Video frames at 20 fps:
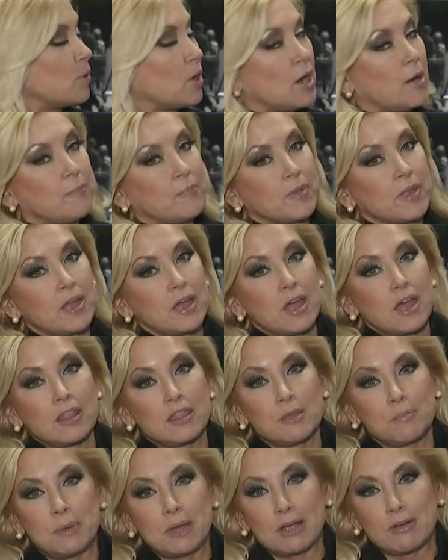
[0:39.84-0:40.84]
well,
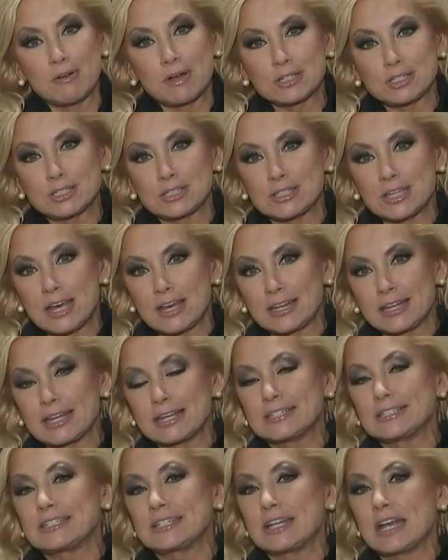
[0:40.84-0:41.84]
the big rush is on
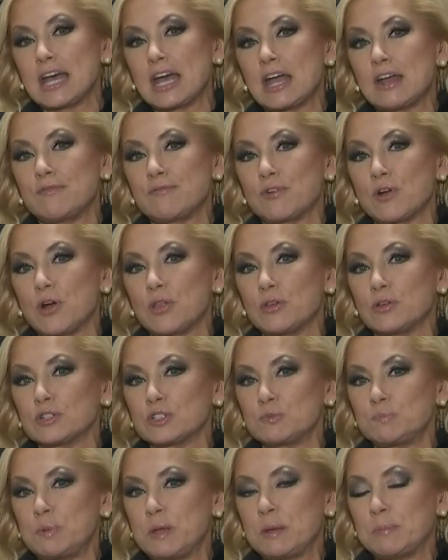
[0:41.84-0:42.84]
again tonight for all
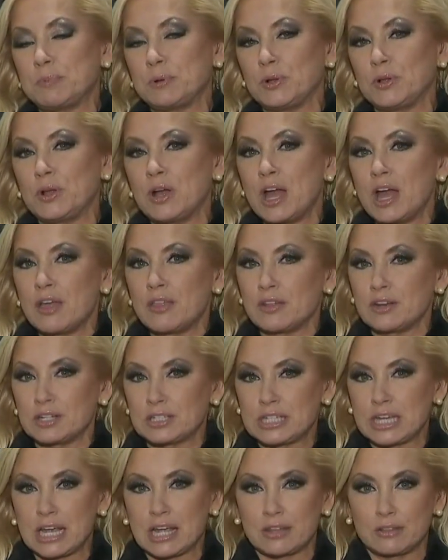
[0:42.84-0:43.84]
those people that are
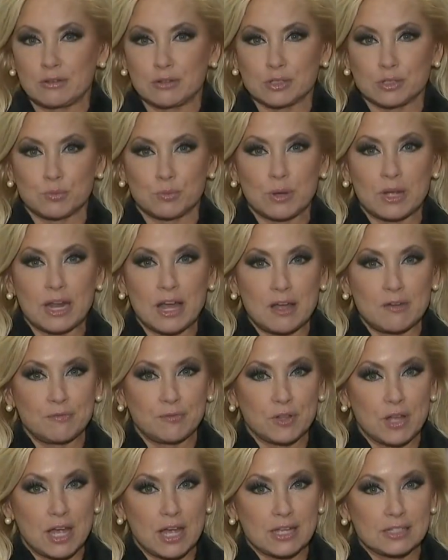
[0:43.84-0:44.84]
taking those red-eye
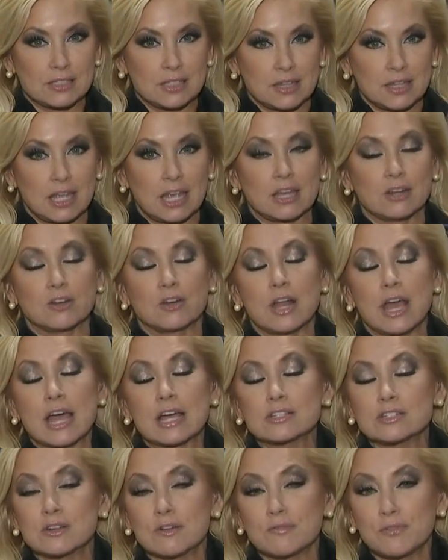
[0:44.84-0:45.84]
flights and the
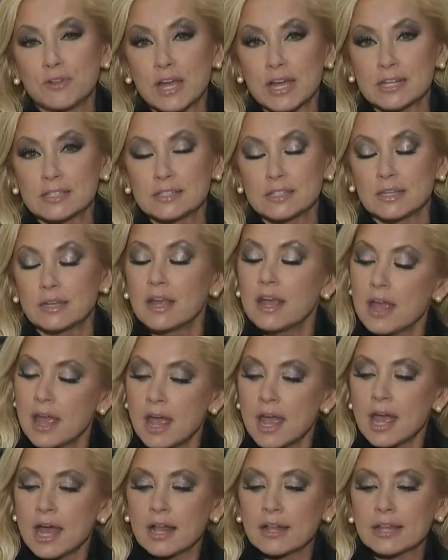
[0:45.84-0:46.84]
international flights, and
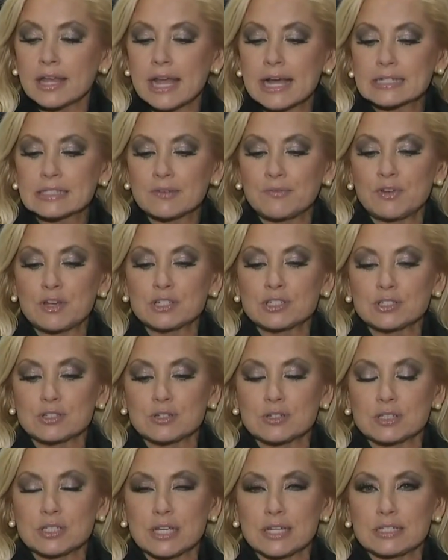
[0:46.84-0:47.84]
LAX
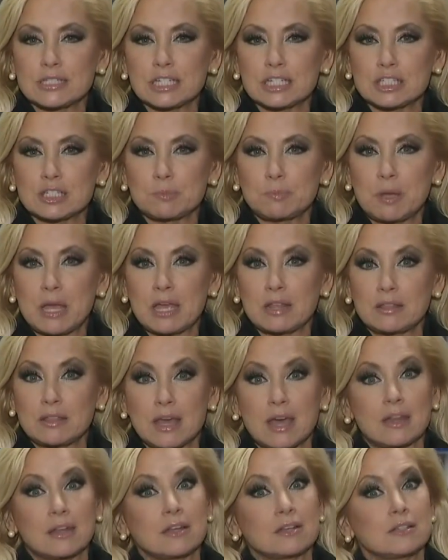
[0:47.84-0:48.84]
officials anticipate
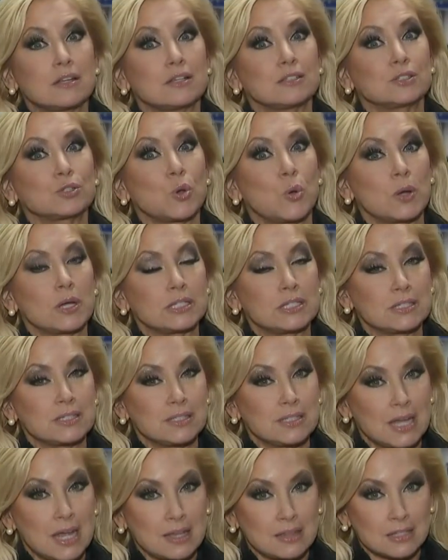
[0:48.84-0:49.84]
that it is going to
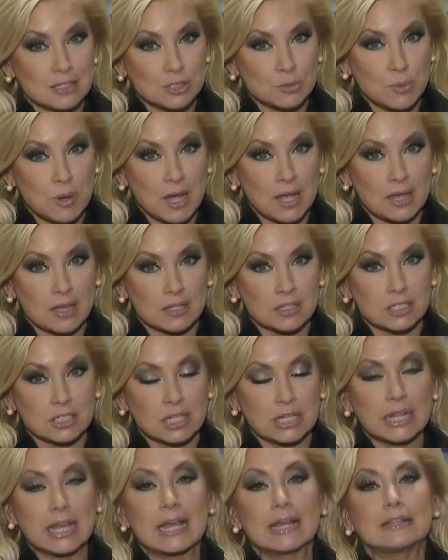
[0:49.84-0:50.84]
stay this way
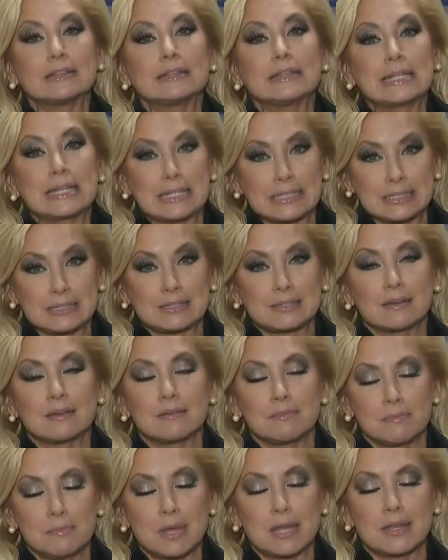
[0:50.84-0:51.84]
until at least
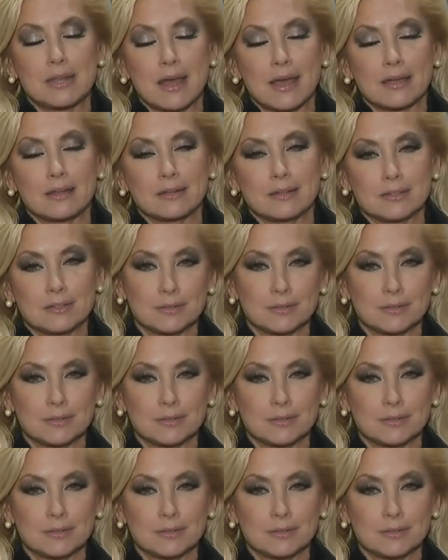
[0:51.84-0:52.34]
midnight.